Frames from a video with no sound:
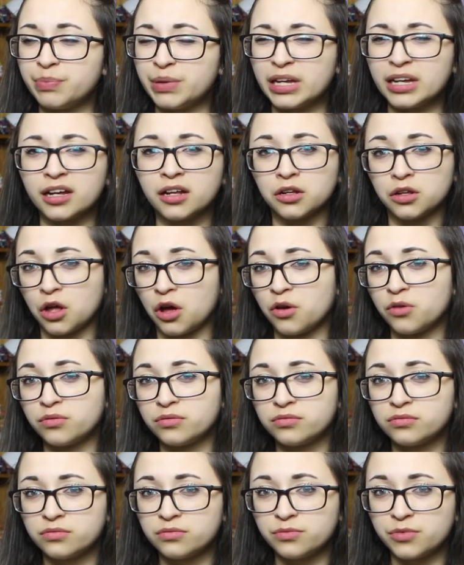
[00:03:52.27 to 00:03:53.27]
Being
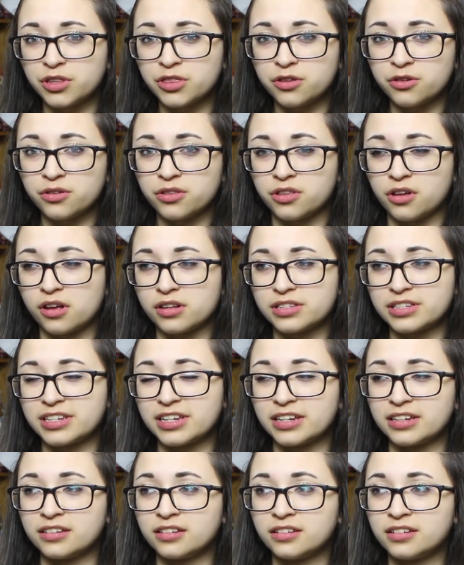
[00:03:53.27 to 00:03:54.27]
alone with your thoughts
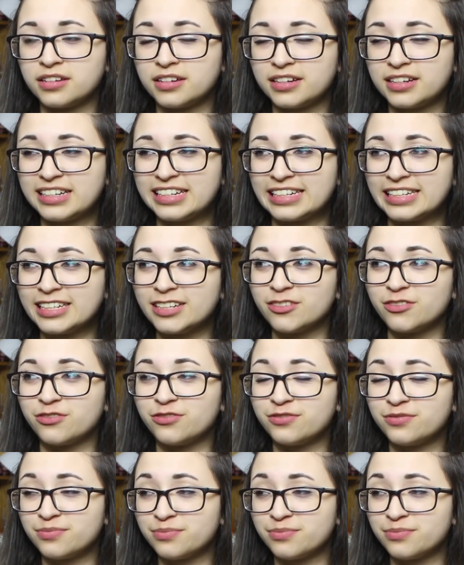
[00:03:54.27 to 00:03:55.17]
can kind of